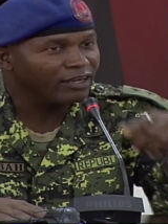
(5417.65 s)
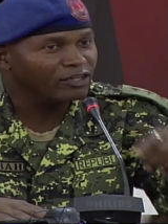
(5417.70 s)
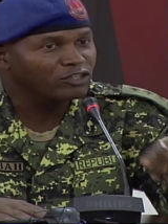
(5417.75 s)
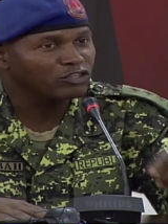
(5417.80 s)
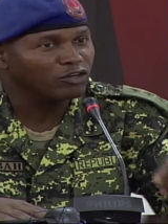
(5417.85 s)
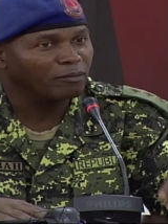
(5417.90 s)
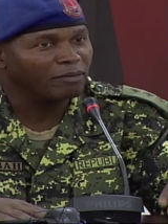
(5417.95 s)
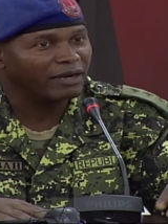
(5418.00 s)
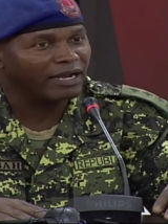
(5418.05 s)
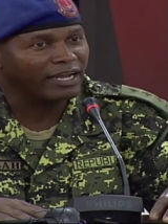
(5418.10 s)

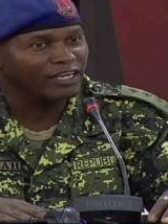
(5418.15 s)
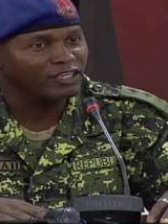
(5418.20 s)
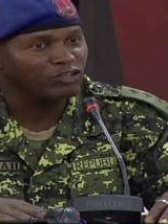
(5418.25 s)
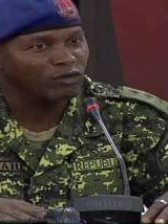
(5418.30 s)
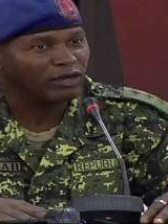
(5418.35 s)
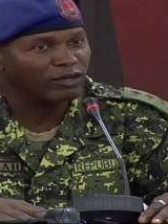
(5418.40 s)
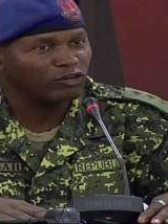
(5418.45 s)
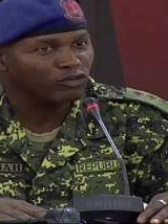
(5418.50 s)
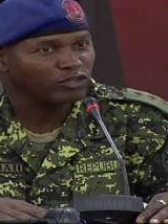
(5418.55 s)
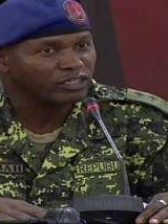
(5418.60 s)
some guys
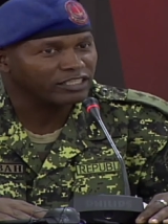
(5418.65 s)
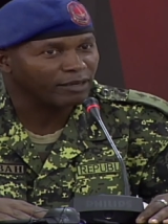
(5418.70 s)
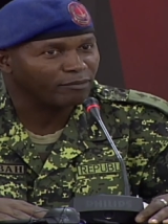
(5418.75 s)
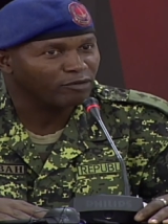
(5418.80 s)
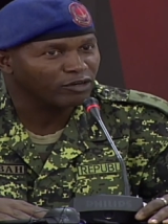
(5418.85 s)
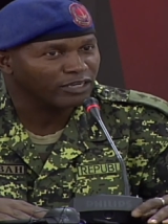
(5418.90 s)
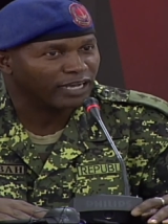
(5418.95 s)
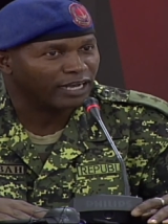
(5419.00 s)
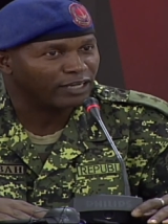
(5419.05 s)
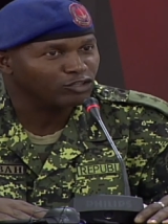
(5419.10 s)
want to
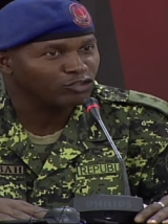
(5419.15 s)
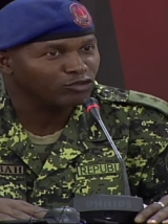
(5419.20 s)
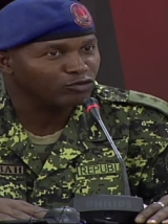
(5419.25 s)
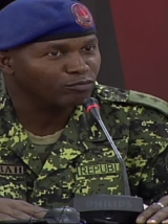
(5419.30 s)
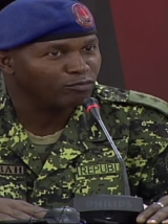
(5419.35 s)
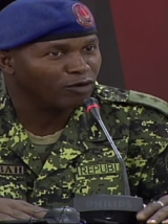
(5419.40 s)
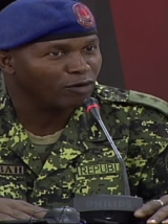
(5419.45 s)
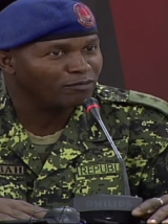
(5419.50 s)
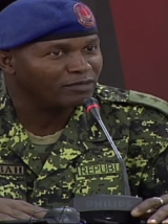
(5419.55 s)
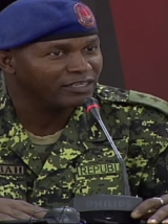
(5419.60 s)
sabotage to
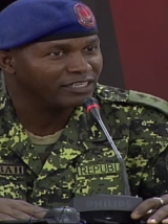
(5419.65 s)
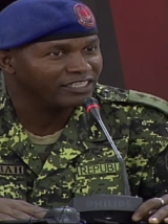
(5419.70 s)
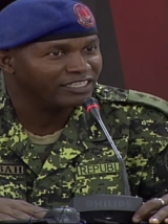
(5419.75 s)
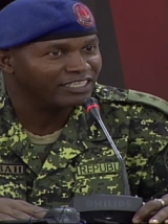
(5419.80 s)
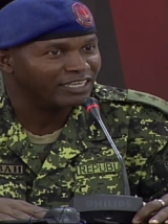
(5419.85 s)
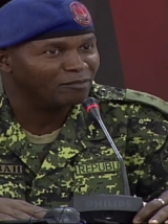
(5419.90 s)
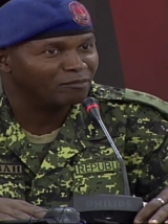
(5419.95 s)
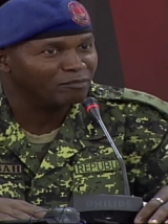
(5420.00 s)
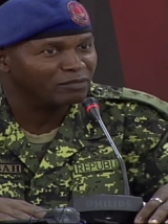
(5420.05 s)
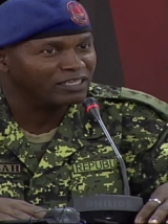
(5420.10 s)
bomb the
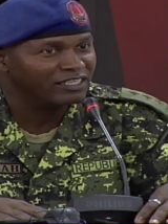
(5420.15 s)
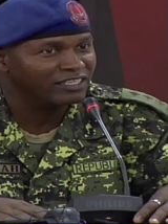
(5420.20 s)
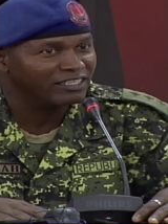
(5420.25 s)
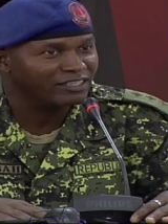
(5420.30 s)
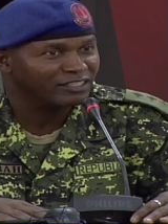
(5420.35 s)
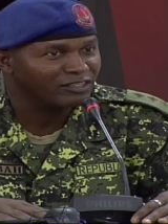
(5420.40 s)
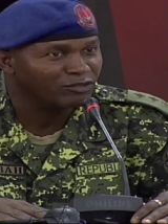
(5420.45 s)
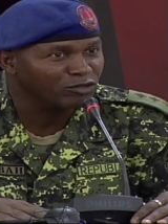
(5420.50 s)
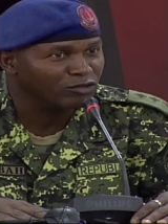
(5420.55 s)
GNPCs,